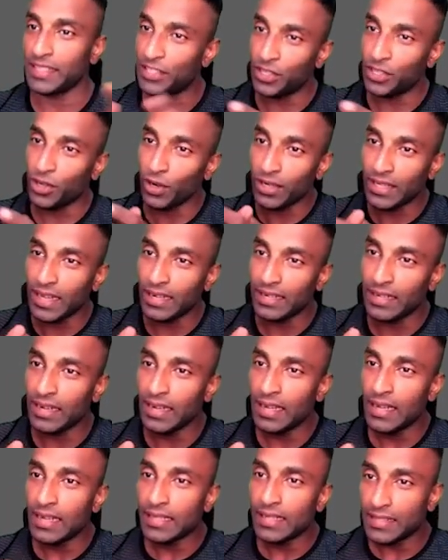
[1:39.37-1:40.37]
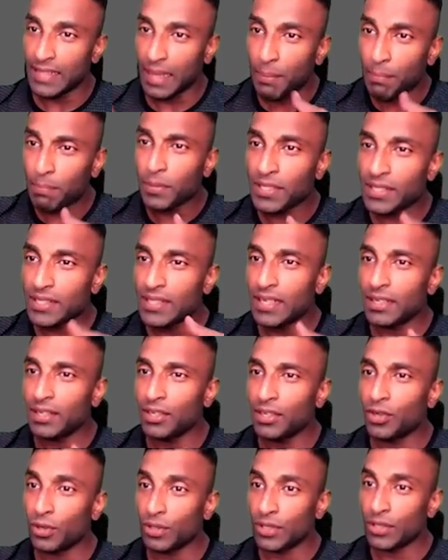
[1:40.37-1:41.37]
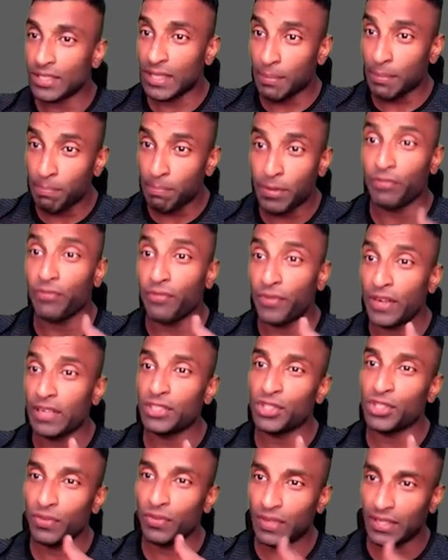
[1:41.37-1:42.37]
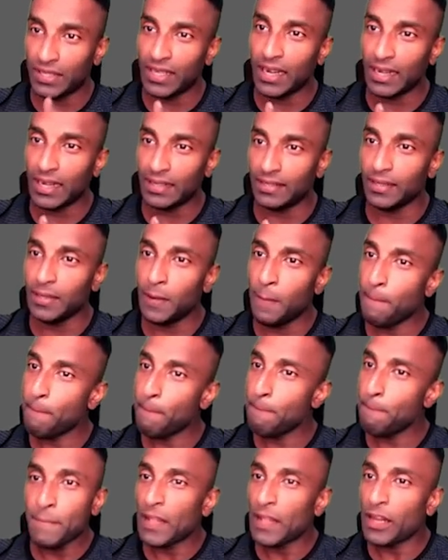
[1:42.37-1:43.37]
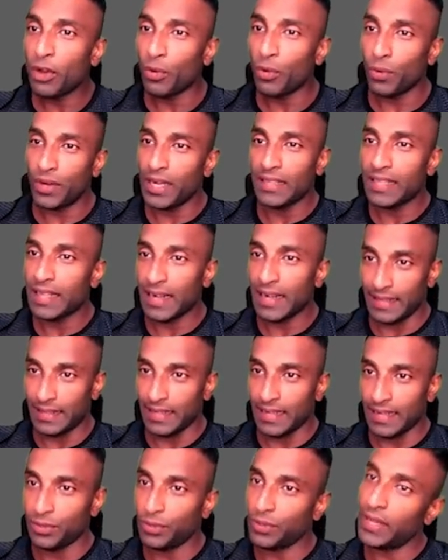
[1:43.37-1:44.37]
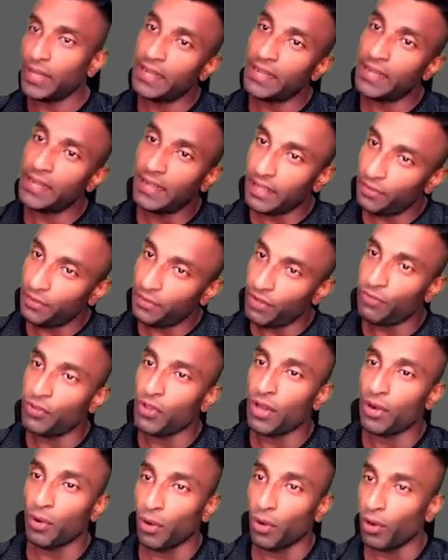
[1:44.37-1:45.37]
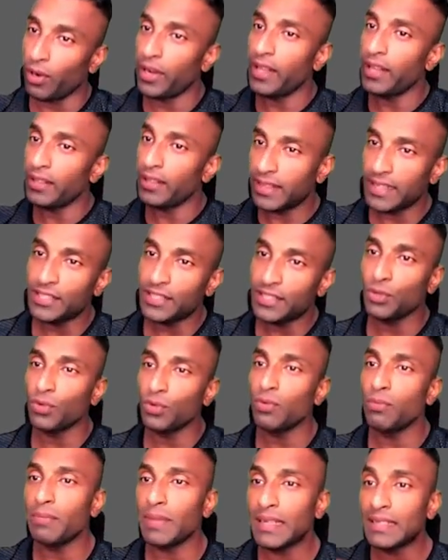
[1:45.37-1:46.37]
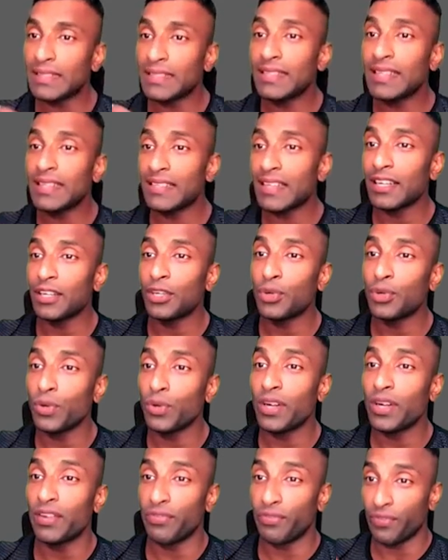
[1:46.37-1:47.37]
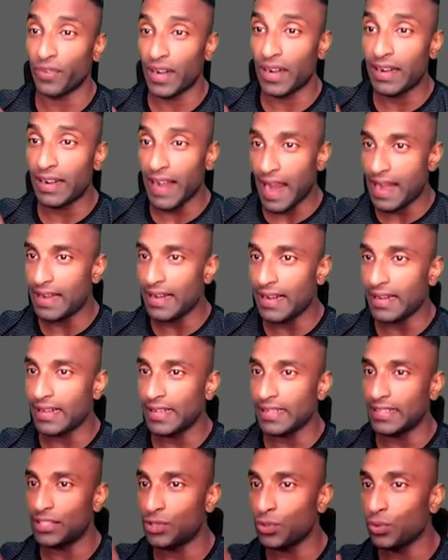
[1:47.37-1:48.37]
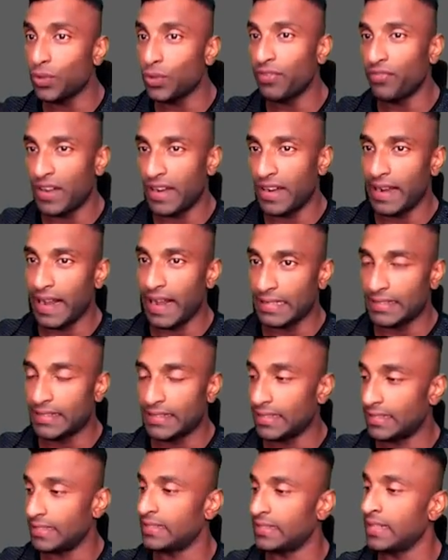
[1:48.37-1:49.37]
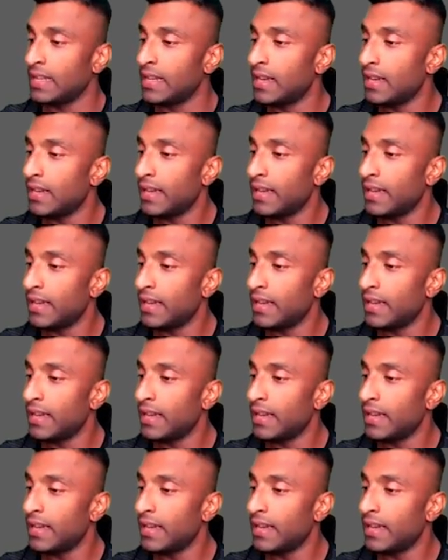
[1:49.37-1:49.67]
It's not that some person got some preference over the other. No, nothing like that. Okay. If you're holding these two, means these are two different entities, two different assets.